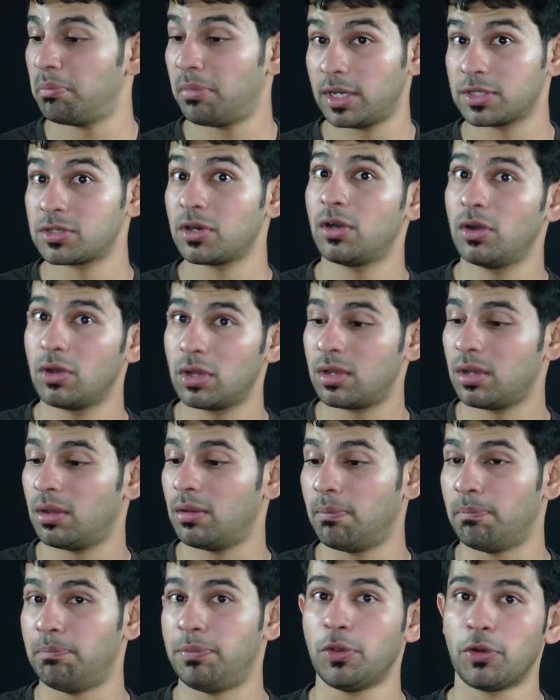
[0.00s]
but it's going to
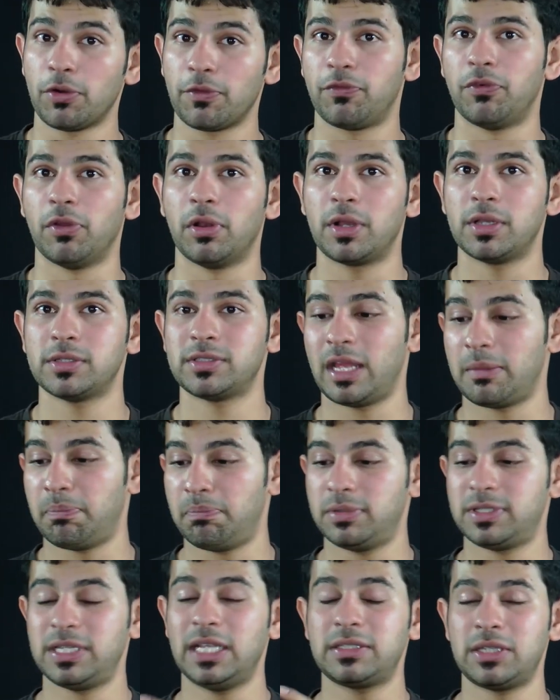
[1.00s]
look beautiful, because that
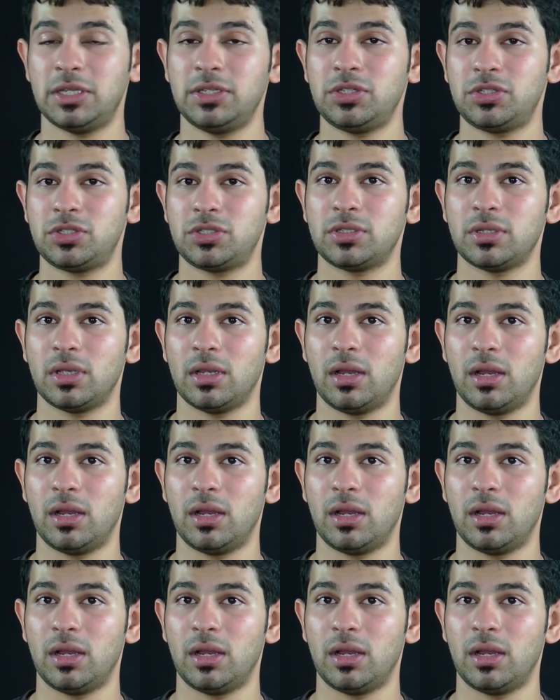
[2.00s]
6-inch